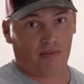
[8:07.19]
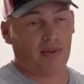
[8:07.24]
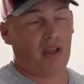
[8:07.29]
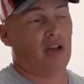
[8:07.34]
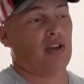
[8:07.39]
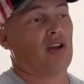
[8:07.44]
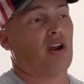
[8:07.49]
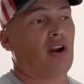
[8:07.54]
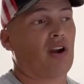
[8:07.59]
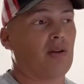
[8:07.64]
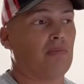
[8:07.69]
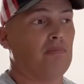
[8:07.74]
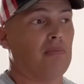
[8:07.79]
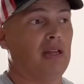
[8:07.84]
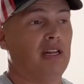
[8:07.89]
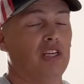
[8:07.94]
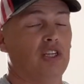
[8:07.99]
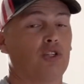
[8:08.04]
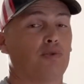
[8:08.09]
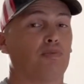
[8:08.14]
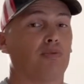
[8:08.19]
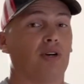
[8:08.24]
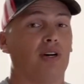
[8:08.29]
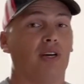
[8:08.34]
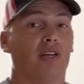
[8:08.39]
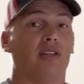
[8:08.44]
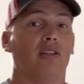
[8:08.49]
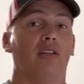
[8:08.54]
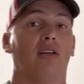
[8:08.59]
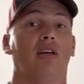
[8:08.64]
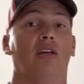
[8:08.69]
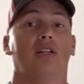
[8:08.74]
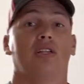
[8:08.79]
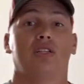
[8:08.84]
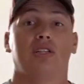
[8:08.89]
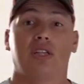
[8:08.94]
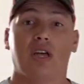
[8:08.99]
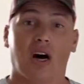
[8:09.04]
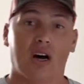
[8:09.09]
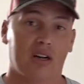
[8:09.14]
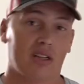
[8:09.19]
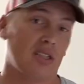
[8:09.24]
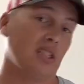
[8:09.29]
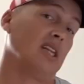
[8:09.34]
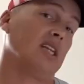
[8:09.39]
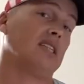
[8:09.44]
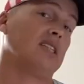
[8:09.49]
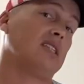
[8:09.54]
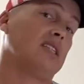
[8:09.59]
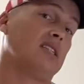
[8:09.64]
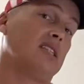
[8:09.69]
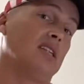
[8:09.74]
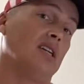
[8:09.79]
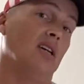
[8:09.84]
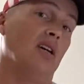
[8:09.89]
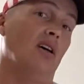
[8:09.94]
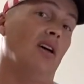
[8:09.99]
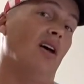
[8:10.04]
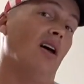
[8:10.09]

Now you heard of mini split ductless.